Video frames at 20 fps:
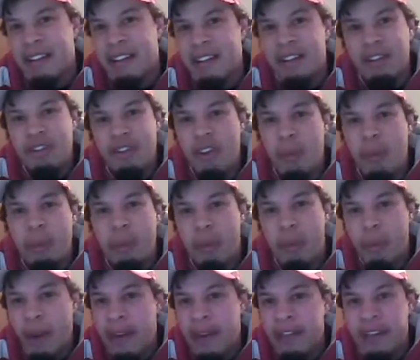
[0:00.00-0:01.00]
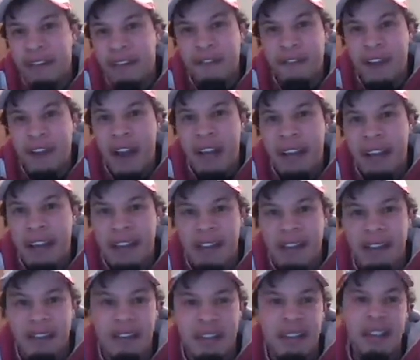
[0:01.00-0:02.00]
There's no point in fighting
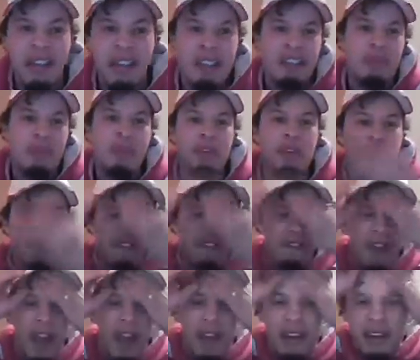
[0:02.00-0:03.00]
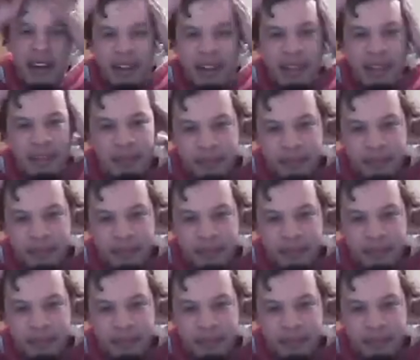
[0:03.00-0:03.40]
it. See, when you fight it,